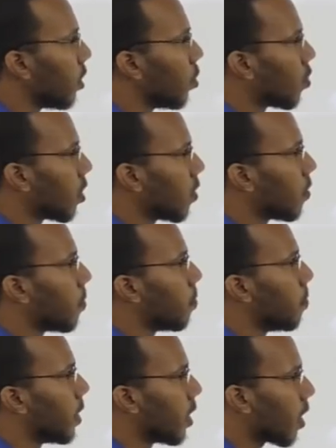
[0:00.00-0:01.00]
uses
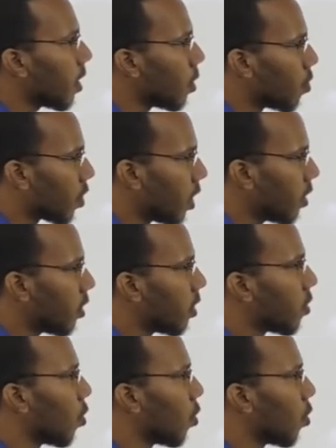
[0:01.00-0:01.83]
mineral nutrient